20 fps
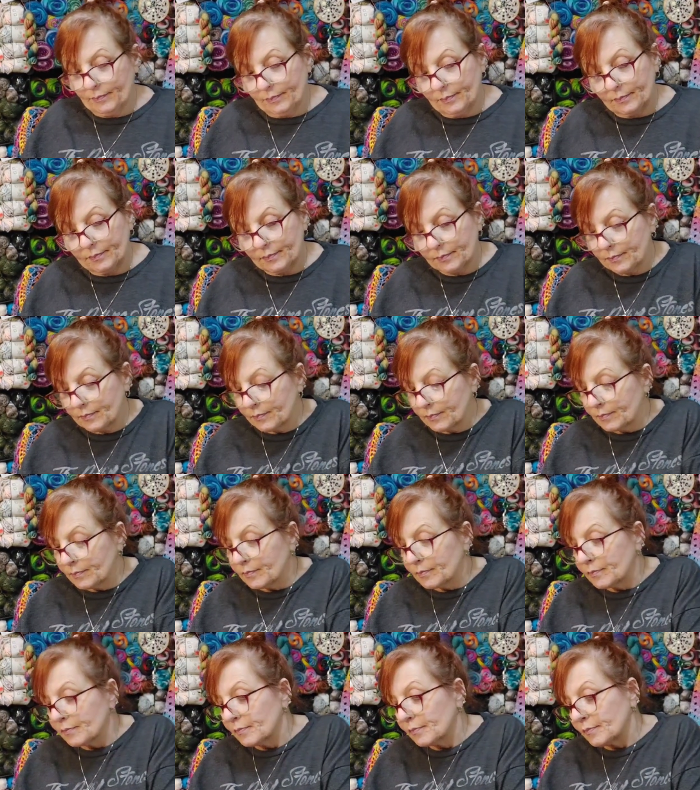
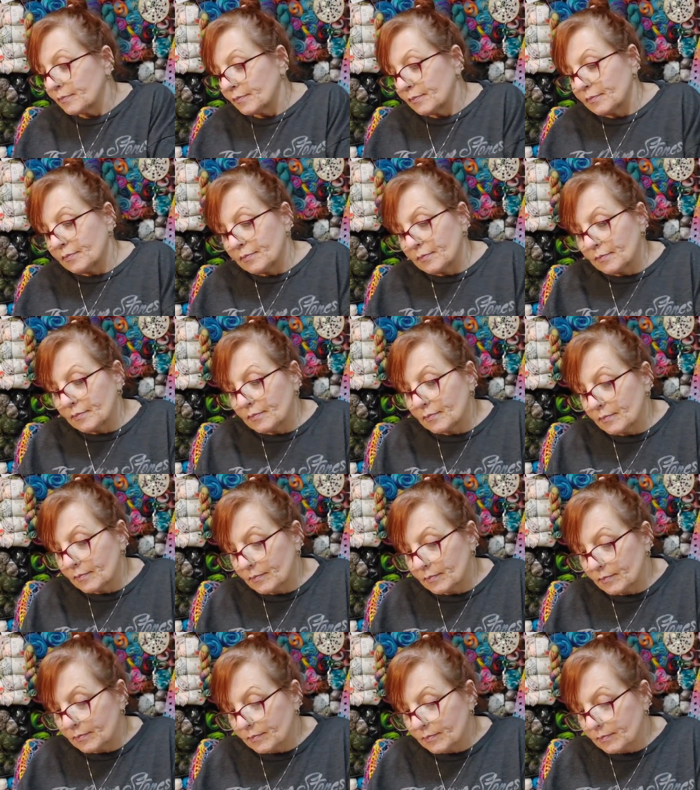
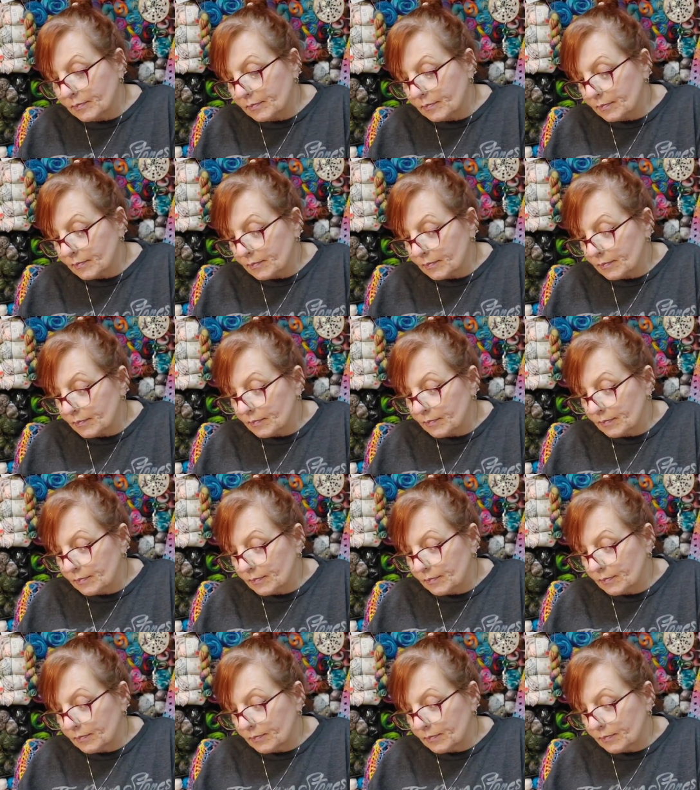
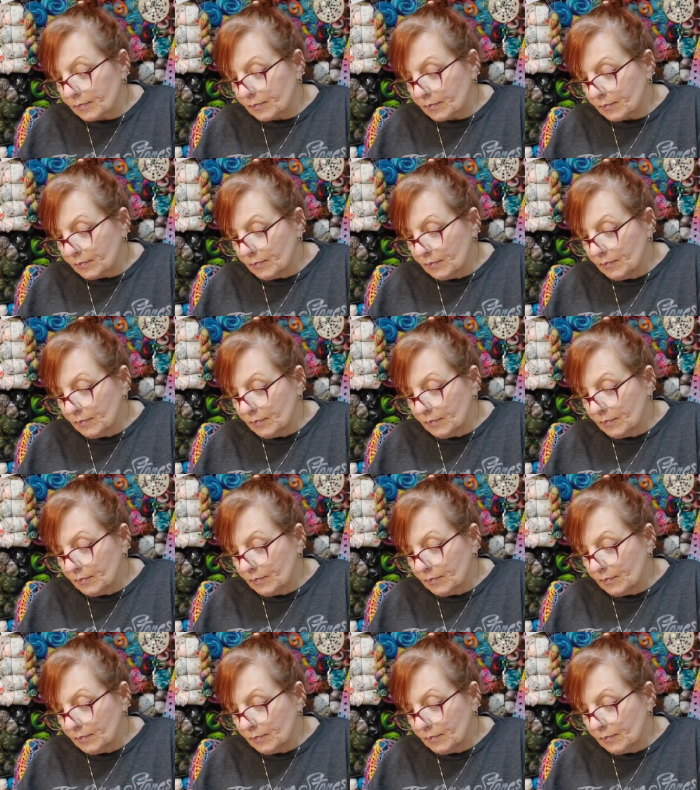Nothing is said.